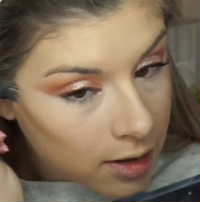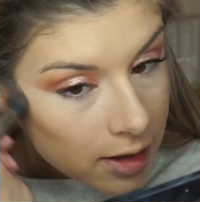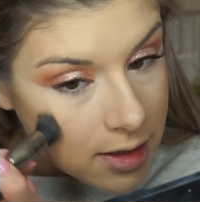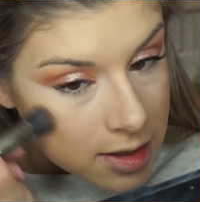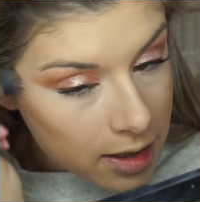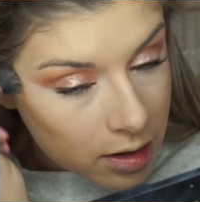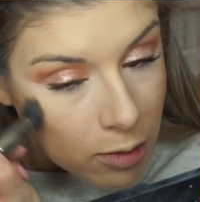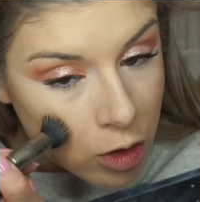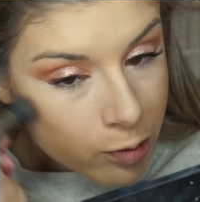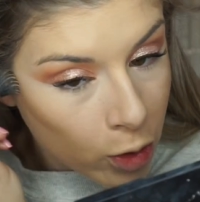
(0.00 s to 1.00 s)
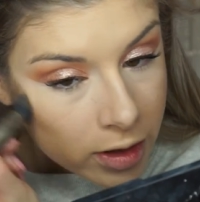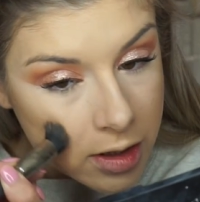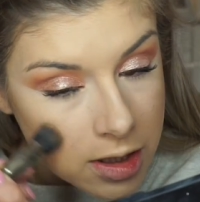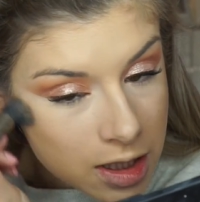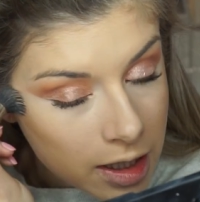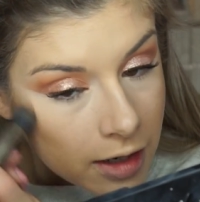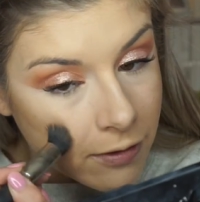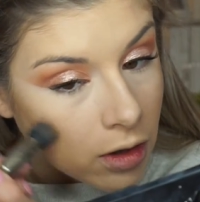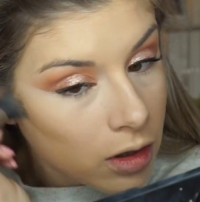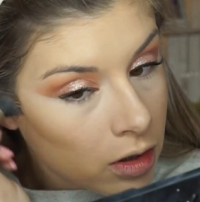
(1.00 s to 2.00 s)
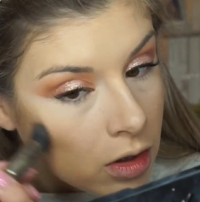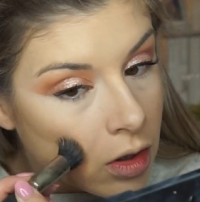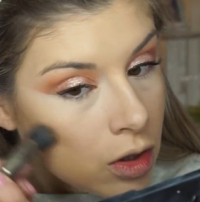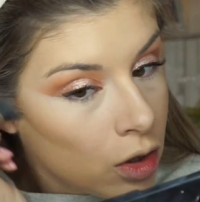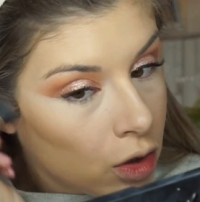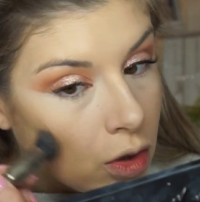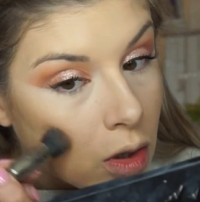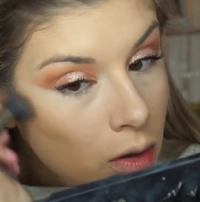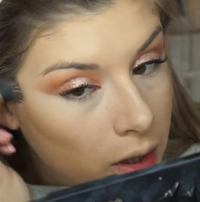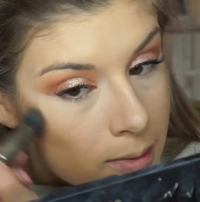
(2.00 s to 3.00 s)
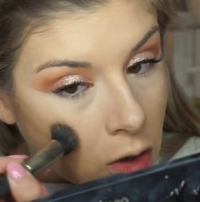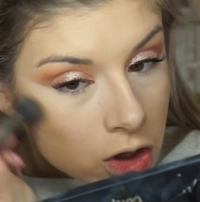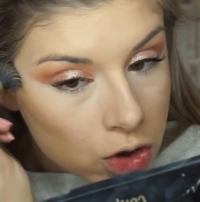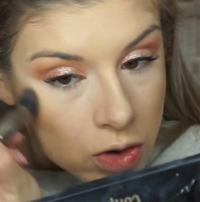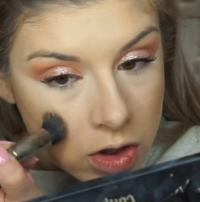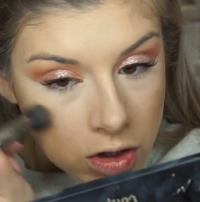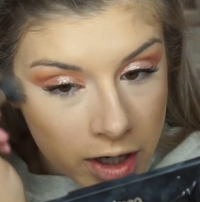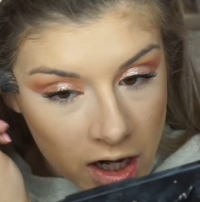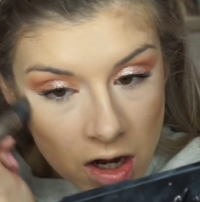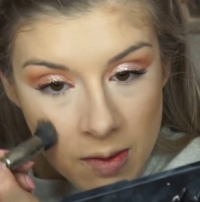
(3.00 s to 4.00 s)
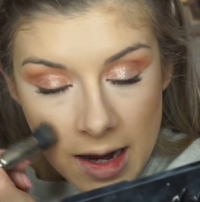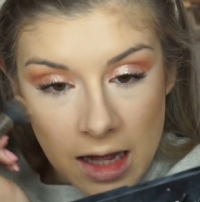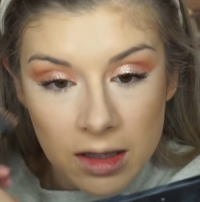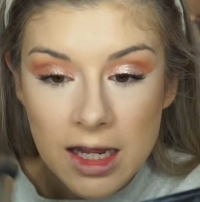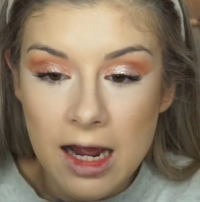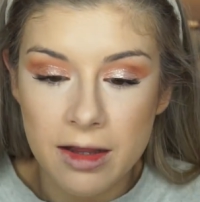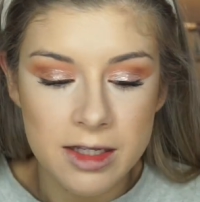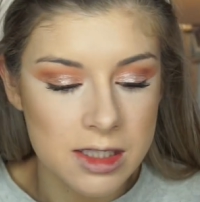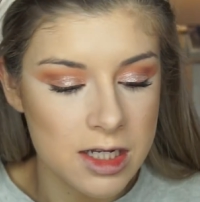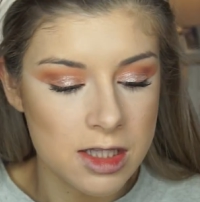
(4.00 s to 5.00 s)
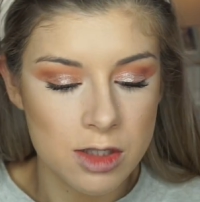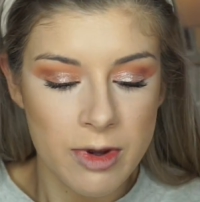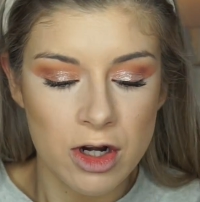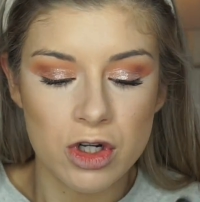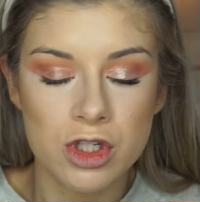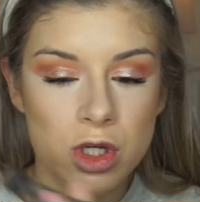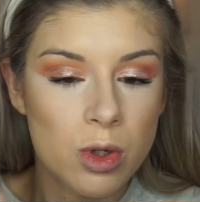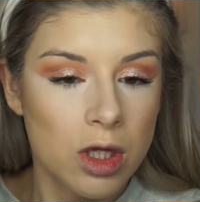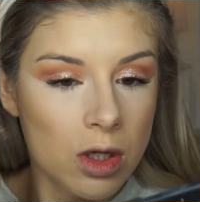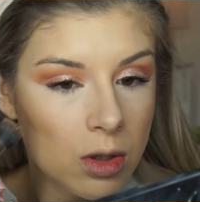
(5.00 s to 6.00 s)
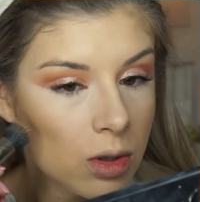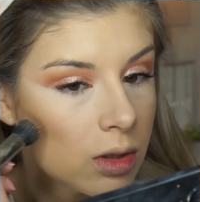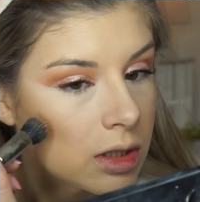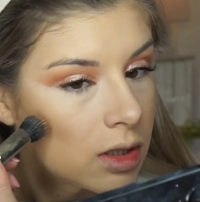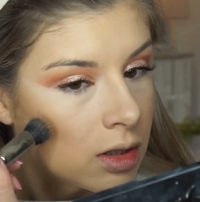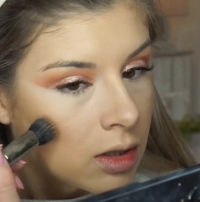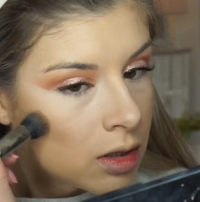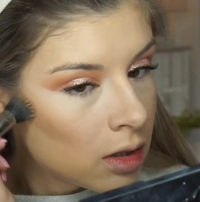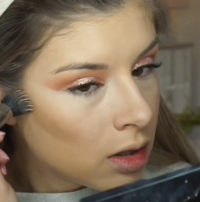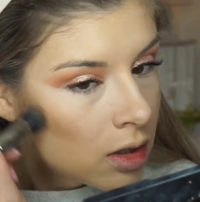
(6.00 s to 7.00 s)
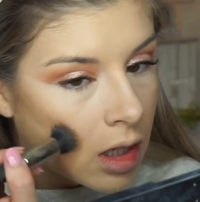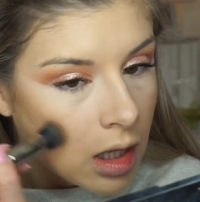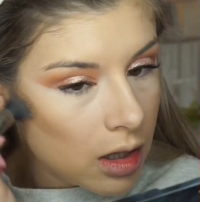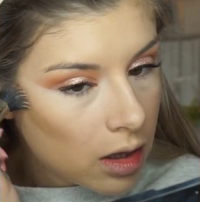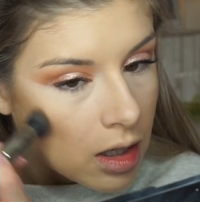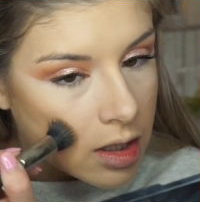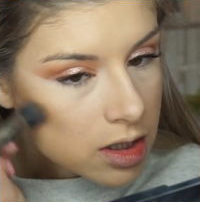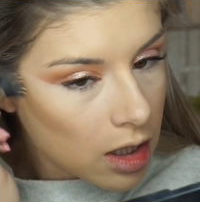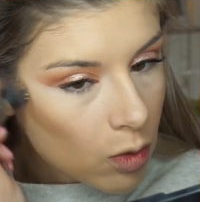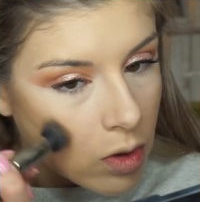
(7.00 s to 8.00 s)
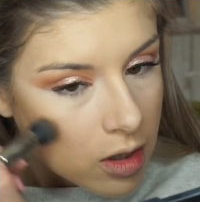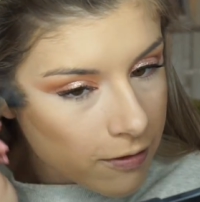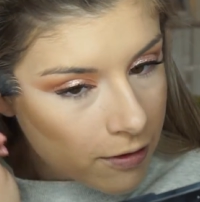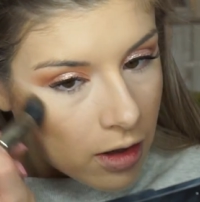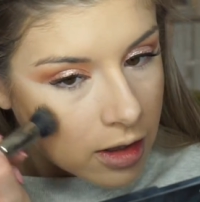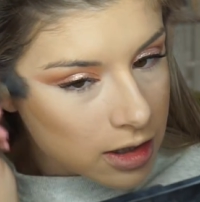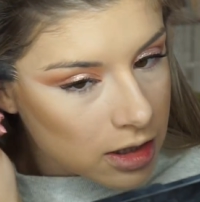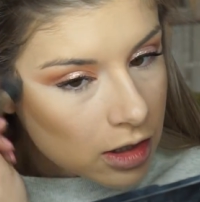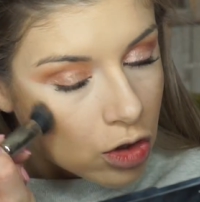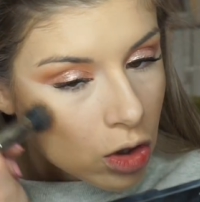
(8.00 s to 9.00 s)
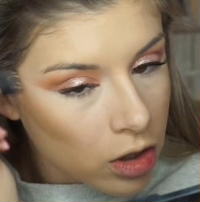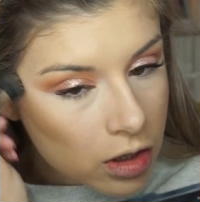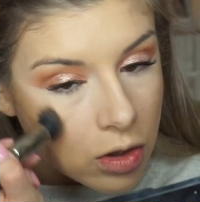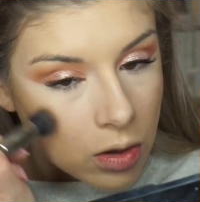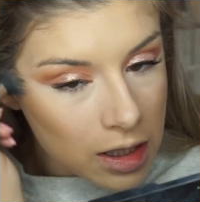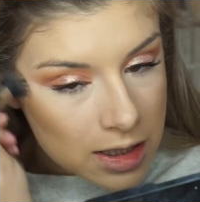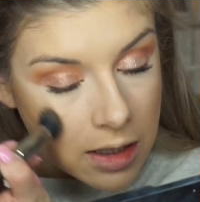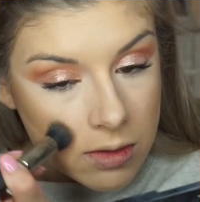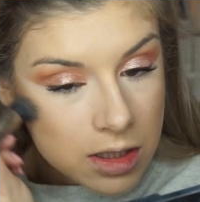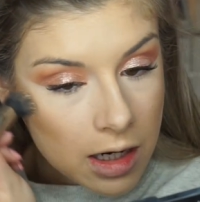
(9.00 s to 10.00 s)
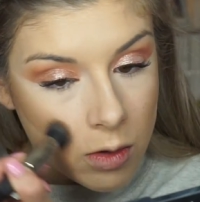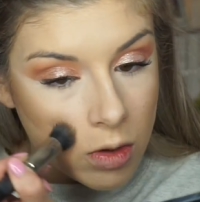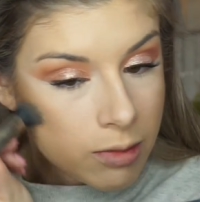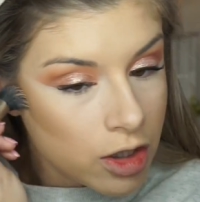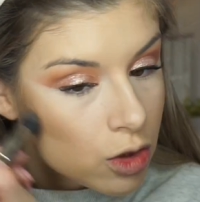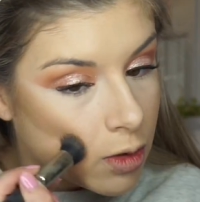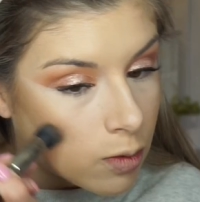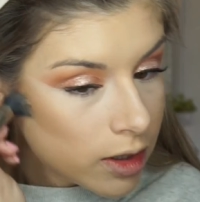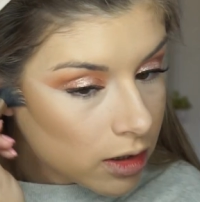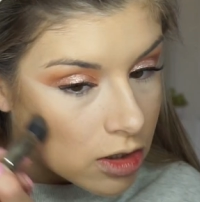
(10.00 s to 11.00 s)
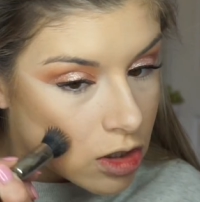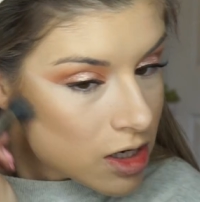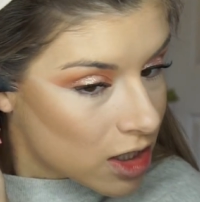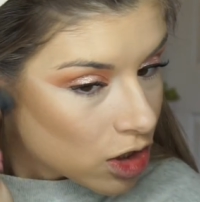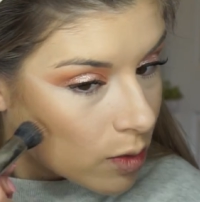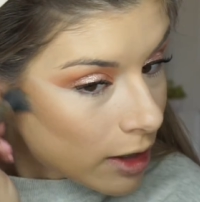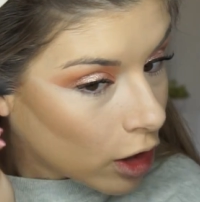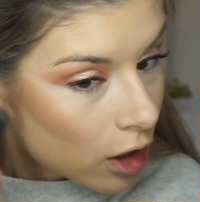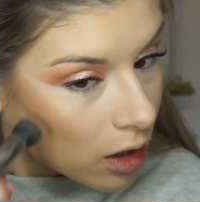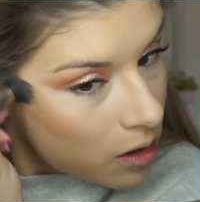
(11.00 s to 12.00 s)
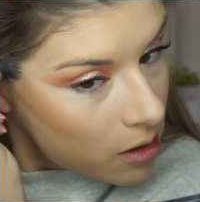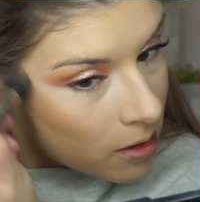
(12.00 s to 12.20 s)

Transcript: It's like the most pointless thing ever. You go to like Marshall's and you're like, oh hell yeah, this knit sweater is so cute. And then it's like, what the fuck? It's like 30 degrees outside. What am I doing wearing this knit sweater?